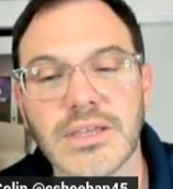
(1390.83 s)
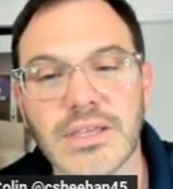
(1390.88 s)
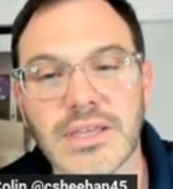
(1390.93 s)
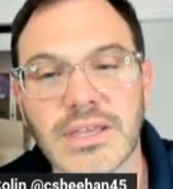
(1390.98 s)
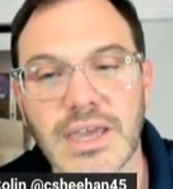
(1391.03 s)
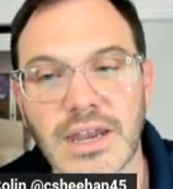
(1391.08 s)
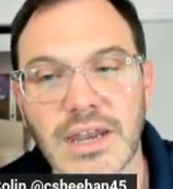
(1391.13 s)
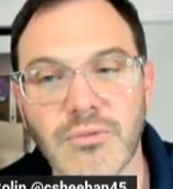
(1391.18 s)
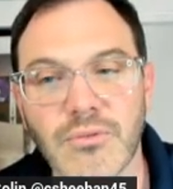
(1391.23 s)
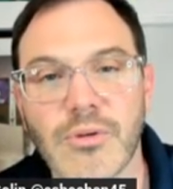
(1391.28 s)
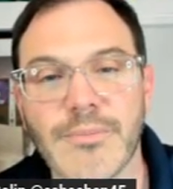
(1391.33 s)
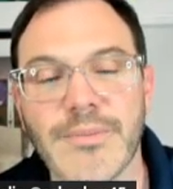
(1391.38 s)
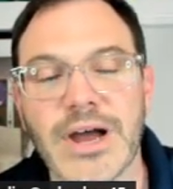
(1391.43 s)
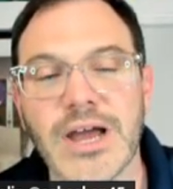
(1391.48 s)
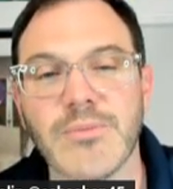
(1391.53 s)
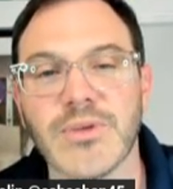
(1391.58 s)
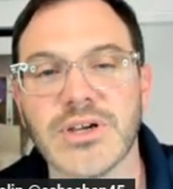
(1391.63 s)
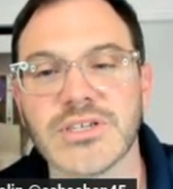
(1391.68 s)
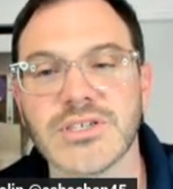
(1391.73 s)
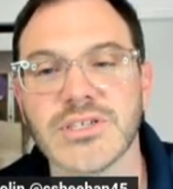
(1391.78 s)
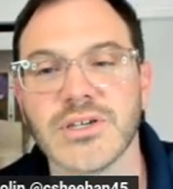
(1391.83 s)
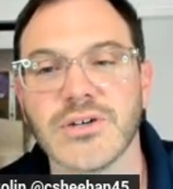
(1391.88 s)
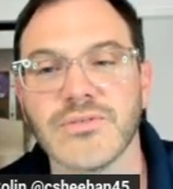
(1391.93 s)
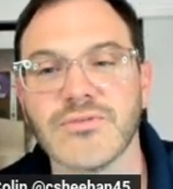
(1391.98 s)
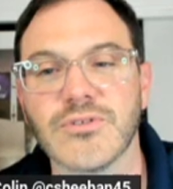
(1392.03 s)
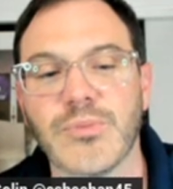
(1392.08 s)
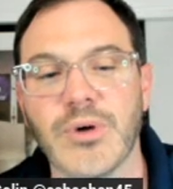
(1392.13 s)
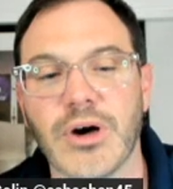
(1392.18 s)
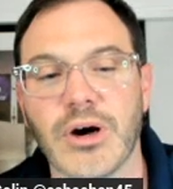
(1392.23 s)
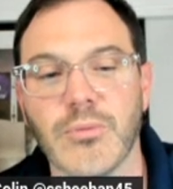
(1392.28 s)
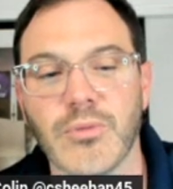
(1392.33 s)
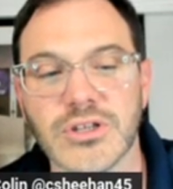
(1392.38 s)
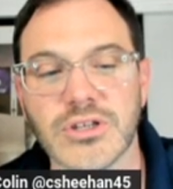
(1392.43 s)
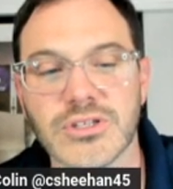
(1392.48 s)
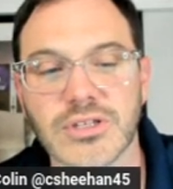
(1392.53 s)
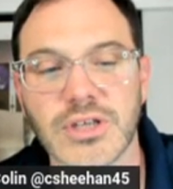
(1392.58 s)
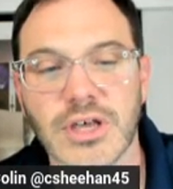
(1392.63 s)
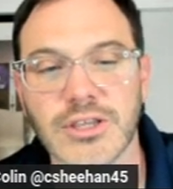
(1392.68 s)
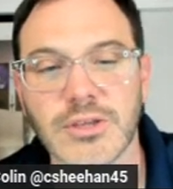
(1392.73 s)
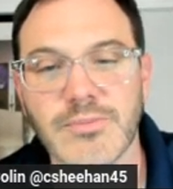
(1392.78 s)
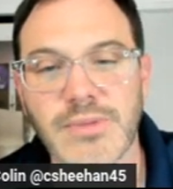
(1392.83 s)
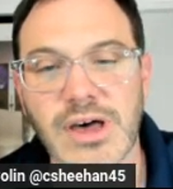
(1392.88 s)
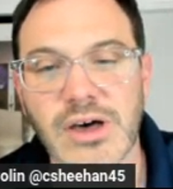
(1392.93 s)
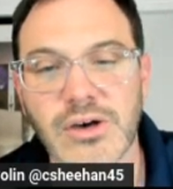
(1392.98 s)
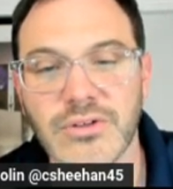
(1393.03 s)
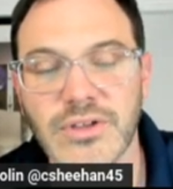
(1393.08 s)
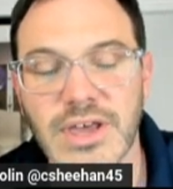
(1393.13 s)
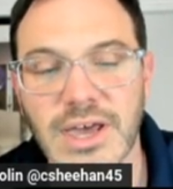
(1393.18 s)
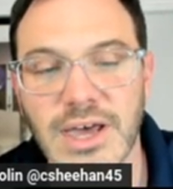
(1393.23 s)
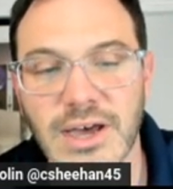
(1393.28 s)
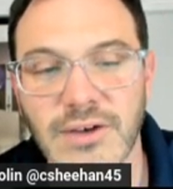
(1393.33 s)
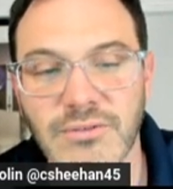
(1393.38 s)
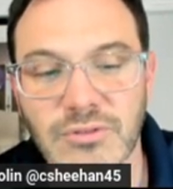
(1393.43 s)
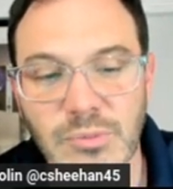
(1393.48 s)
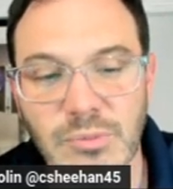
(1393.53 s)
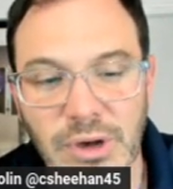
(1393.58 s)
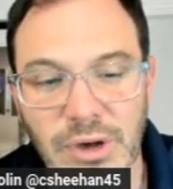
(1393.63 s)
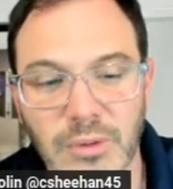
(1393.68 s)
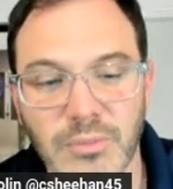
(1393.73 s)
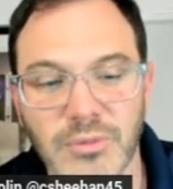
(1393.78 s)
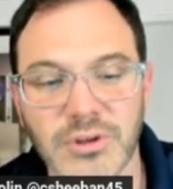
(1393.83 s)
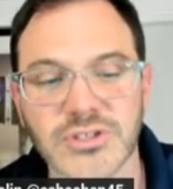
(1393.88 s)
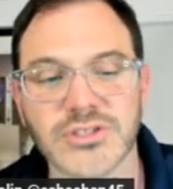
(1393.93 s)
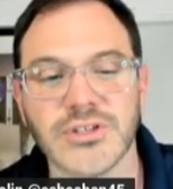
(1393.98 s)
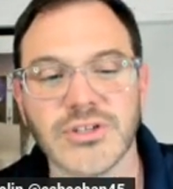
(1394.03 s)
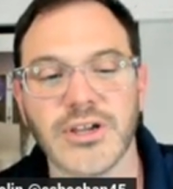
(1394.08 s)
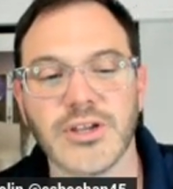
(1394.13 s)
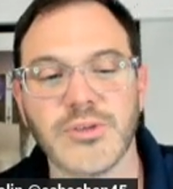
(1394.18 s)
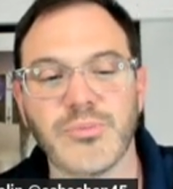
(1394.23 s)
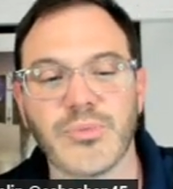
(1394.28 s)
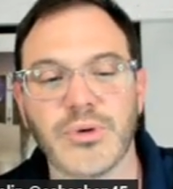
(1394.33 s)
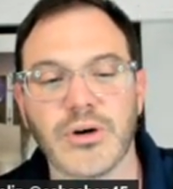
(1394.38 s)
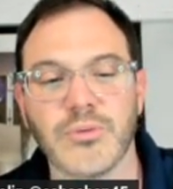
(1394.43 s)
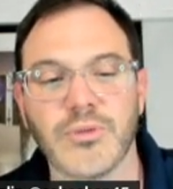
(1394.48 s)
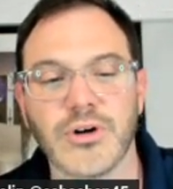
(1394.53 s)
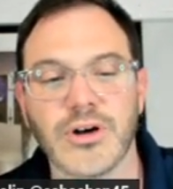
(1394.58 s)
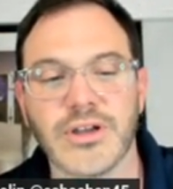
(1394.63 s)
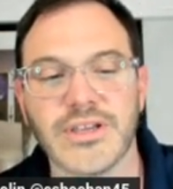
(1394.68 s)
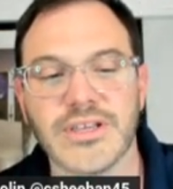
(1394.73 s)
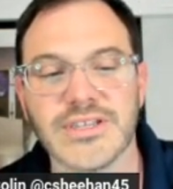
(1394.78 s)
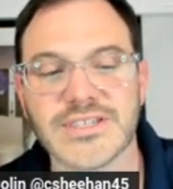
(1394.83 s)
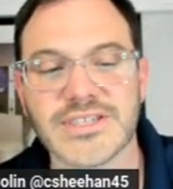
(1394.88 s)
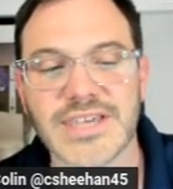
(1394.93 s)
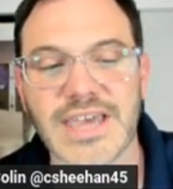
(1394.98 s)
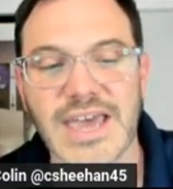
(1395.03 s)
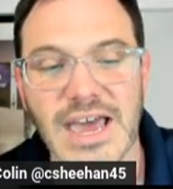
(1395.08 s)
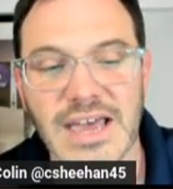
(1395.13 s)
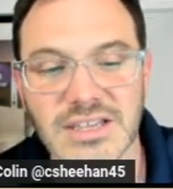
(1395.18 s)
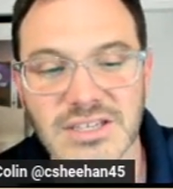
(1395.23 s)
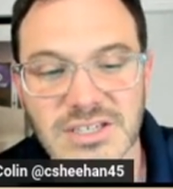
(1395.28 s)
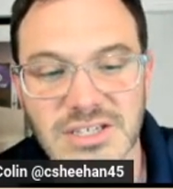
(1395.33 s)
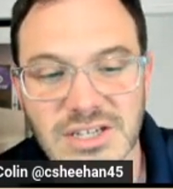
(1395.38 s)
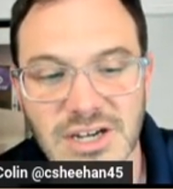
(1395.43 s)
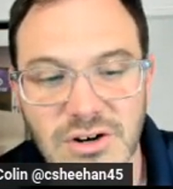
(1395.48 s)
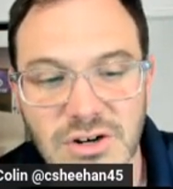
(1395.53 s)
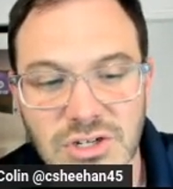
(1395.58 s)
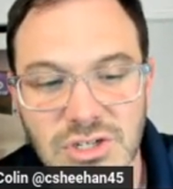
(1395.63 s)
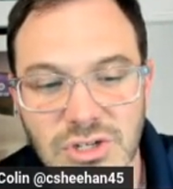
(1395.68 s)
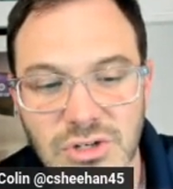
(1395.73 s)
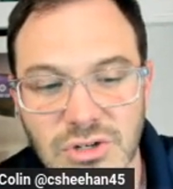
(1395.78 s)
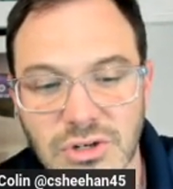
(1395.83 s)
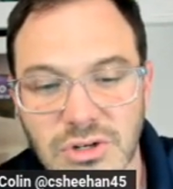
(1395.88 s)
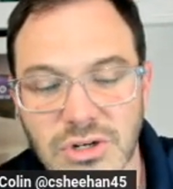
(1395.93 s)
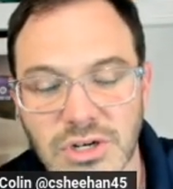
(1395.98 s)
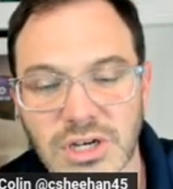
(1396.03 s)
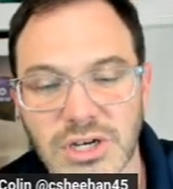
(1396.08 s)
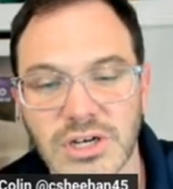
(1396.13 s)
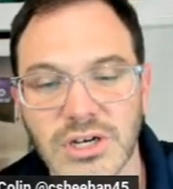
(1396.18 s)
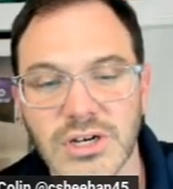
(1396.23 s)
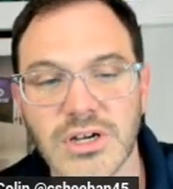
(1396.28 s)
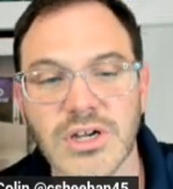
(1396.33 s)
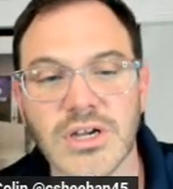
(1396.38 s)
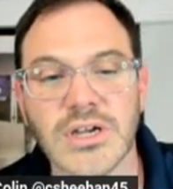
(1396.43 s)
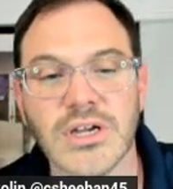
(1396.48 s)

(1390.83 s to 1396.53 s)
Got to remind myself the Belmont's not the 1.5 miles. The Belmont's not at Belmont. It's at Saratoga.